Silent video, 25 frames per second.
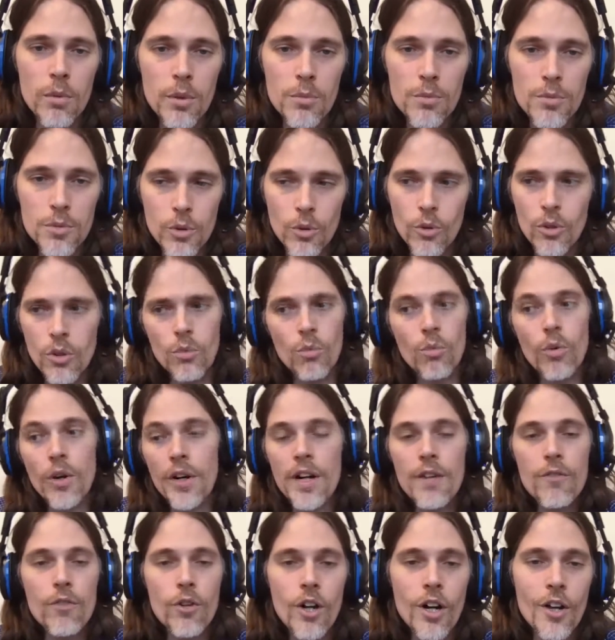no, no, or no, sure.
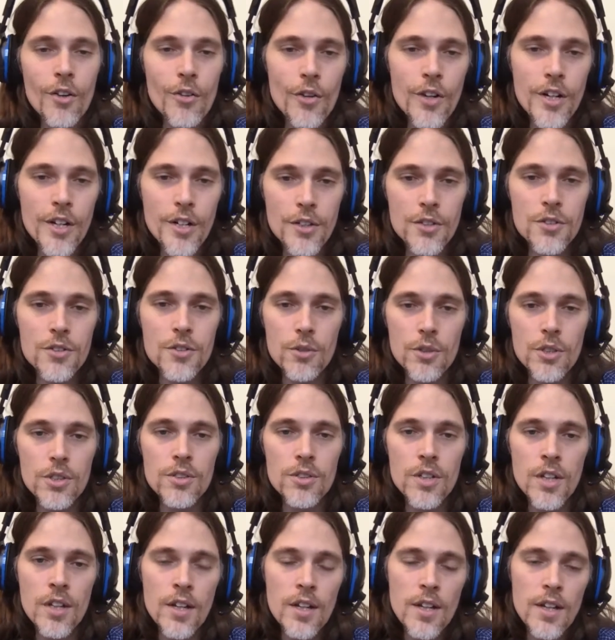whatever other industries
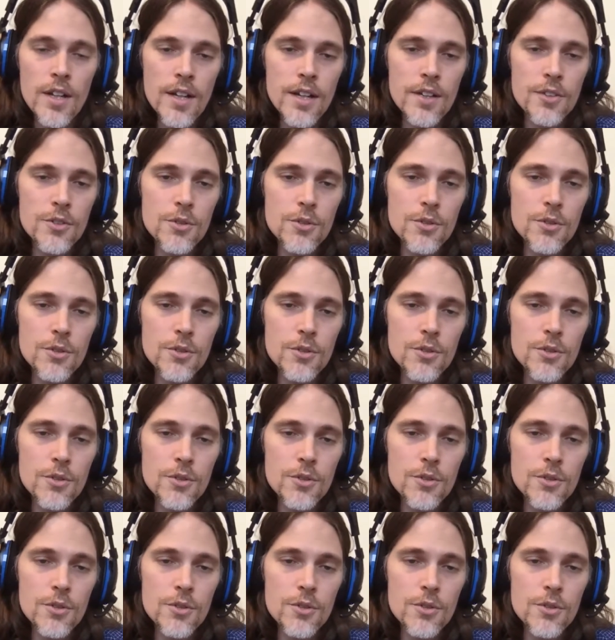right.